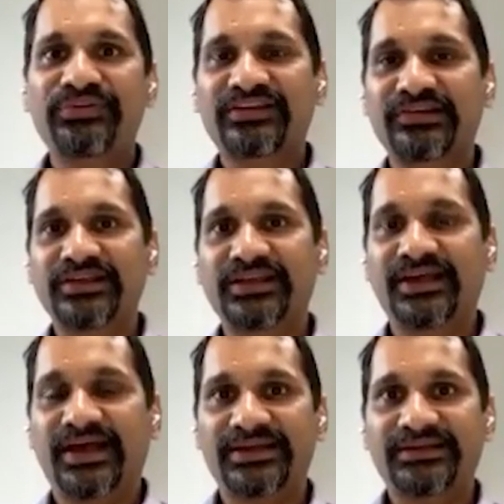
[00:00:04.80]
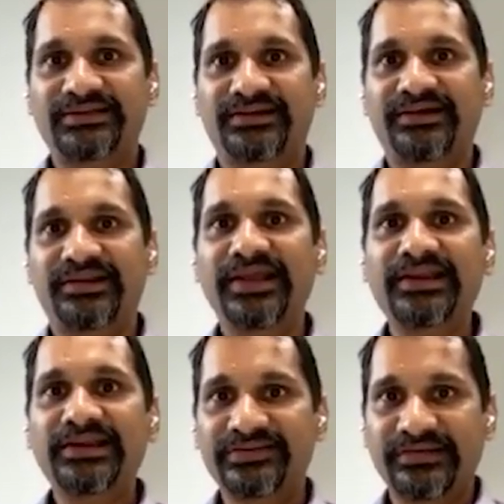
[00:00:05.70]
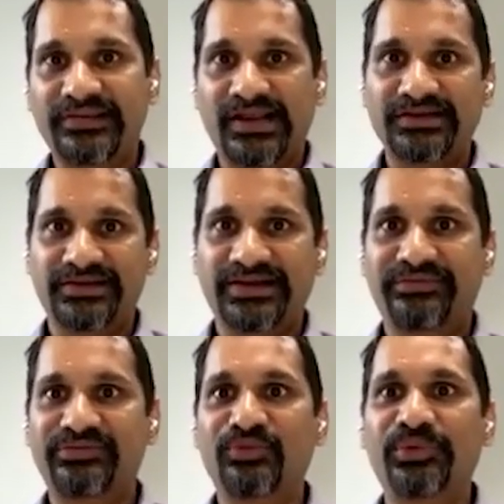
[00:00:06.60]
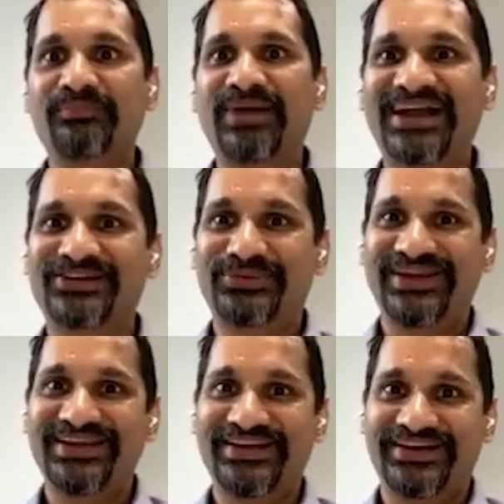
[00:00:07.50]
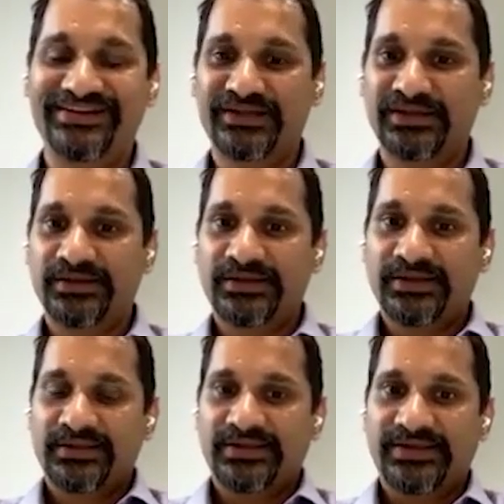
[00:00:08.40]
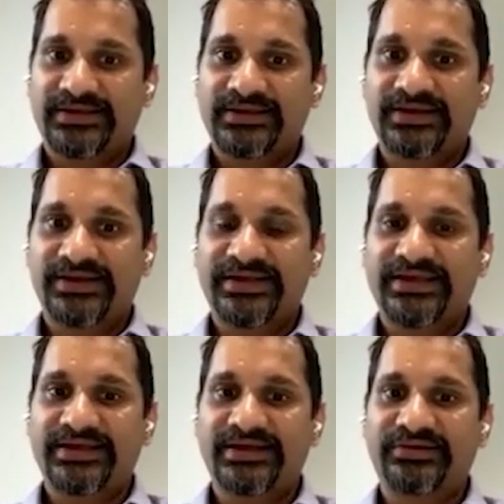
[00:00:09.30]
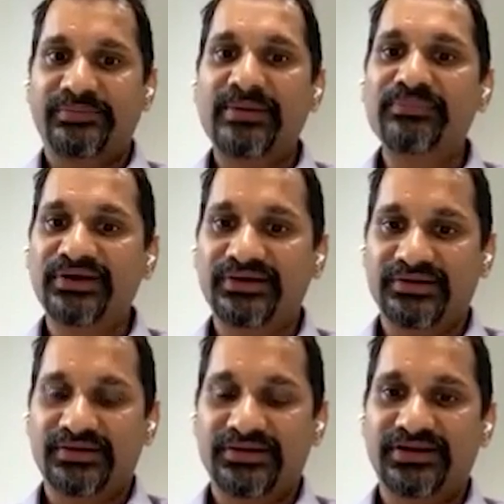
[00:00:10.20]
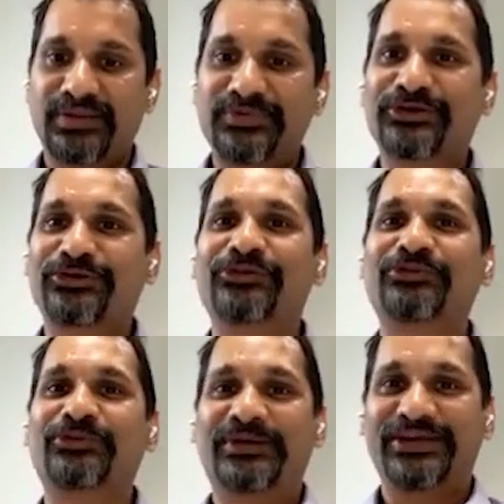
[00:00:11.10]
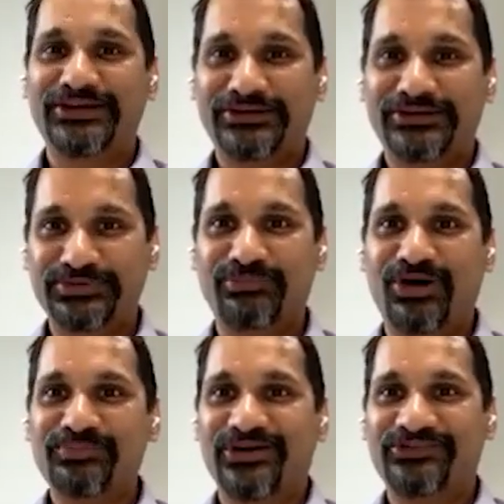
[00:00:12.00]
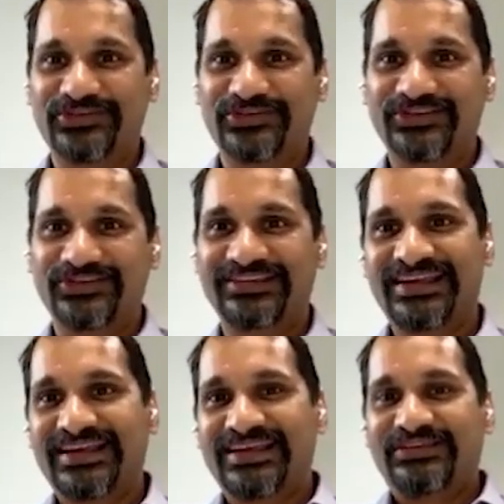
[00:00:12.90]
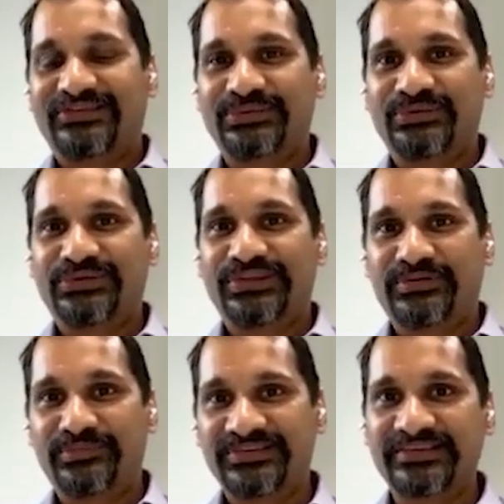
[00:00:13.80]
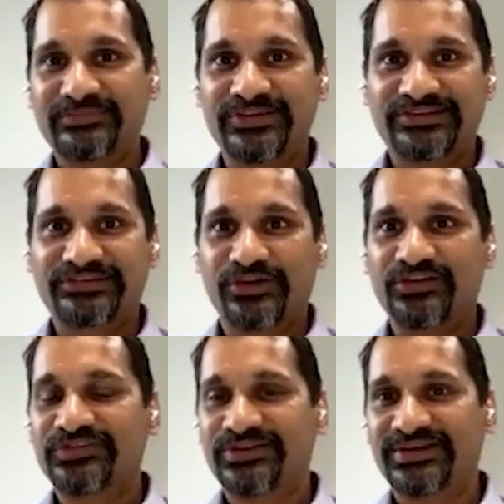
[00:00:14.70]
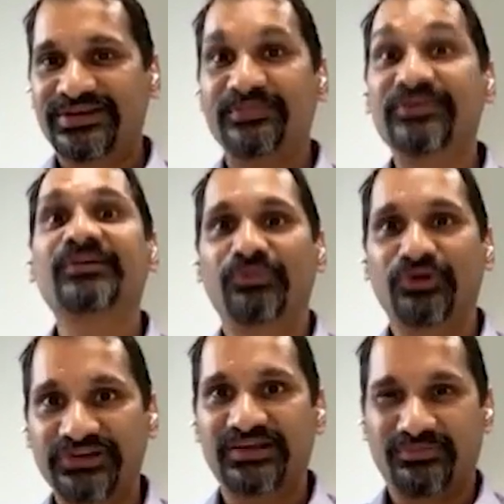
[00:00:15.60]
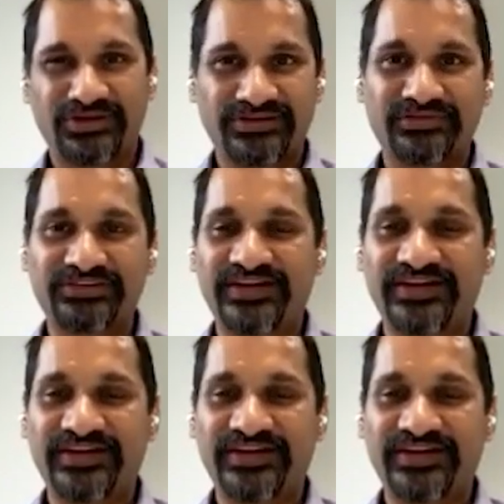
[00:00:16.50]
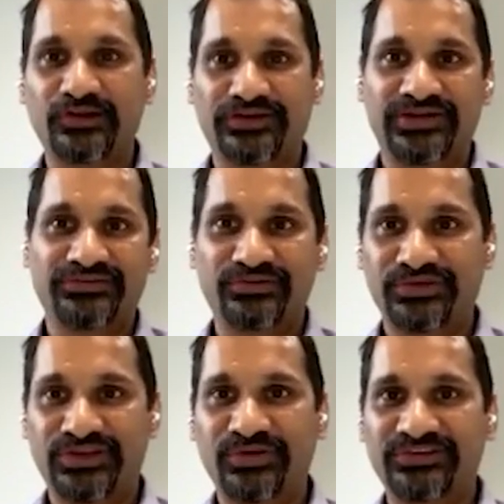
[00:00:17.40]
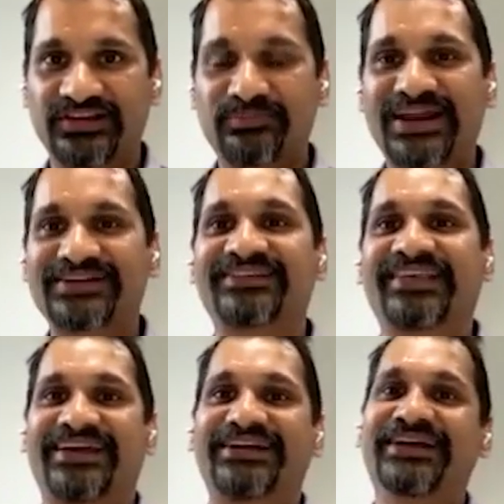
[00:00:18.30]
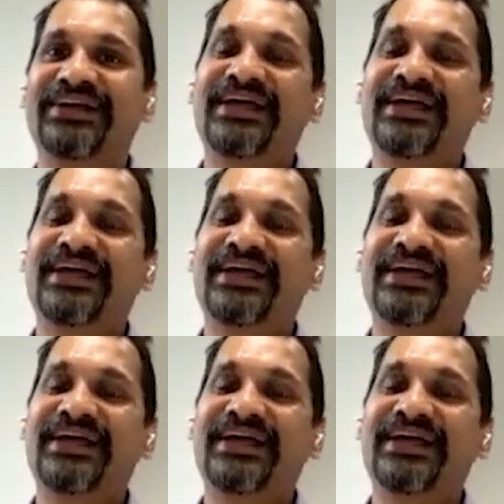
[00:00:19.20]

was actually at Linklaters in London, and I was moving back to India. And I remember coming across from my interview to the Bombay office. So there were Mrs. and Mr. Shroff and Mr. Bhojani, because I was a financing lawyer. And as you know, he was the practice head